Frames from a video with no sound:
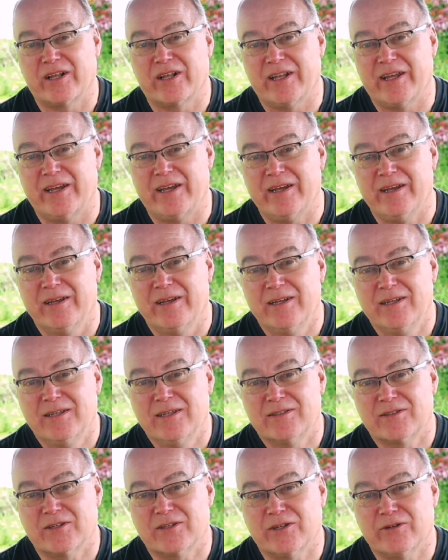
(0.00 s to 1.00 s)
and clear.
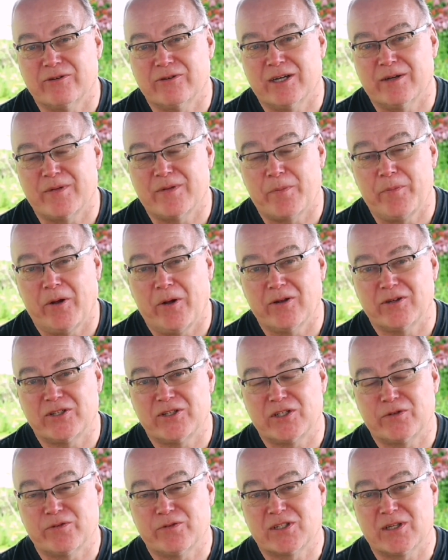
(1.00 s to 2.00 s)
So
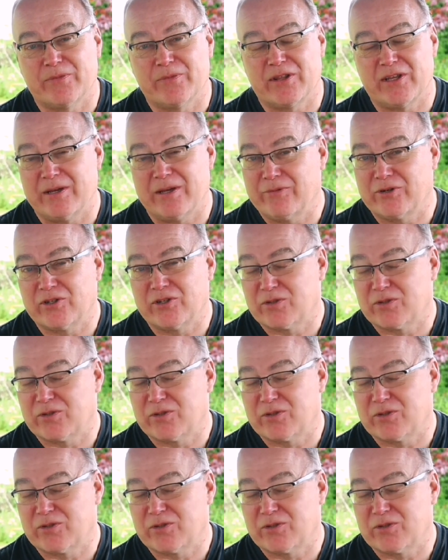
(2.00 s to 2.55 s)
apologies for some of the